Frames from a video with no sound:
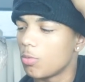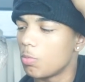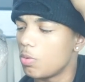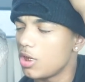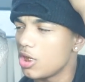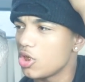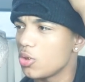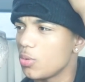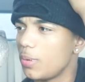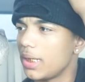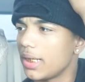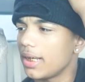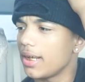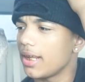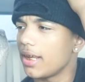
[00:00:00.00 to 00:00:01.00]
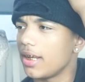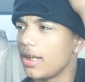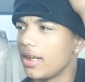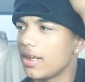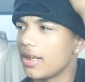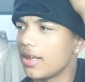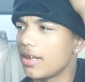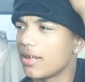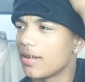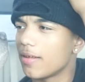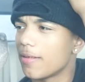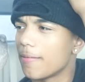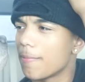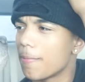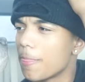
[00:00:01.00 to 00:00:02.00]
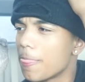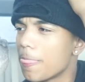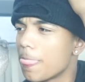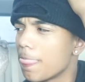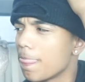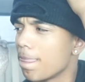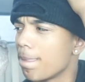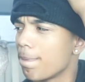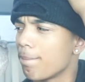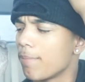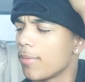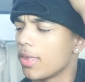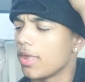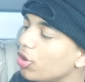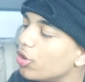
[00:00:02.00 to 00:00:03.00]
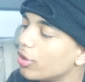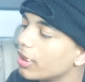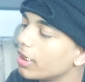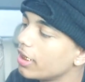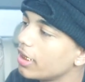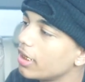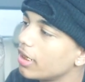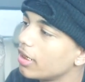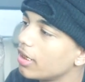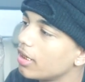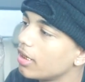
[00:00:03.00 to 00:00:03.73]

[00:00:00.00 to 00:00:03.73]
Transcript: What is you looking at, nigga? You doing good?